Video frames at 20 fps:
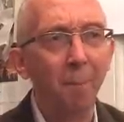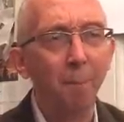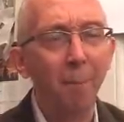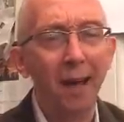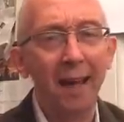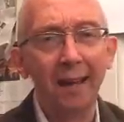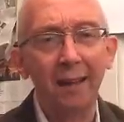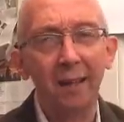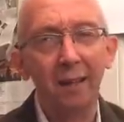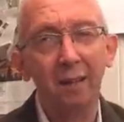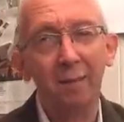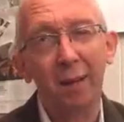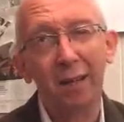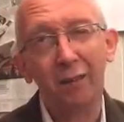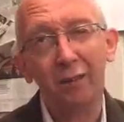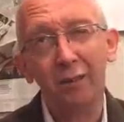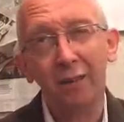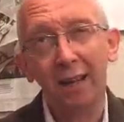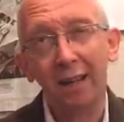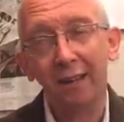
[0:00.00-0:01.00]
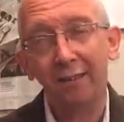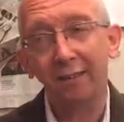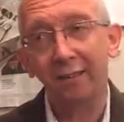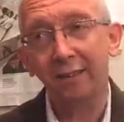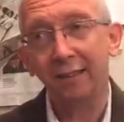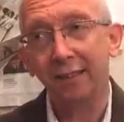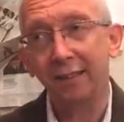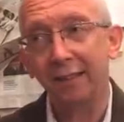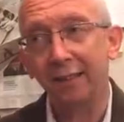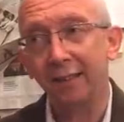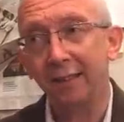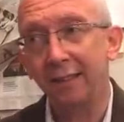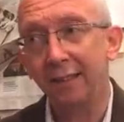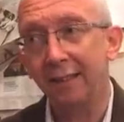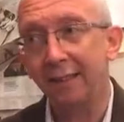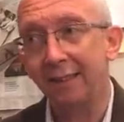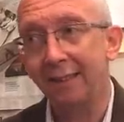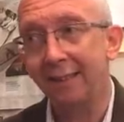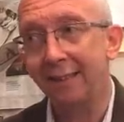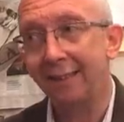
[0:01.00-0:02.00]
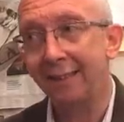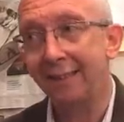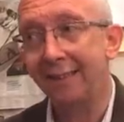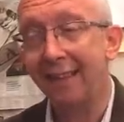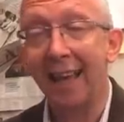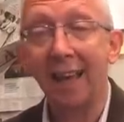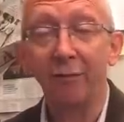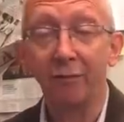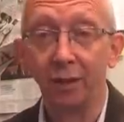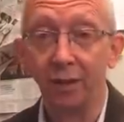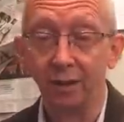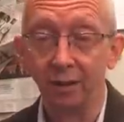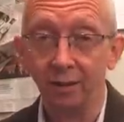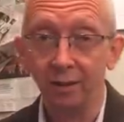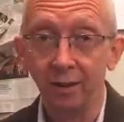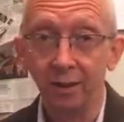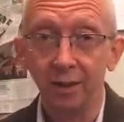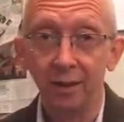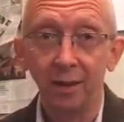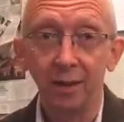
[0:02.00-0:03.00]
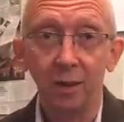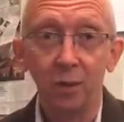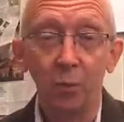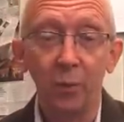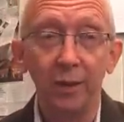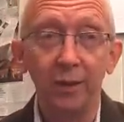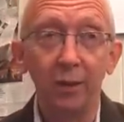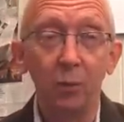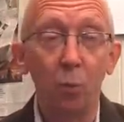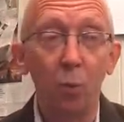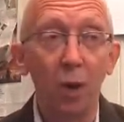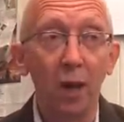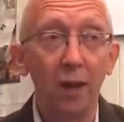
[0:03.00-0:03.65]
back in about two thousand and seven, we did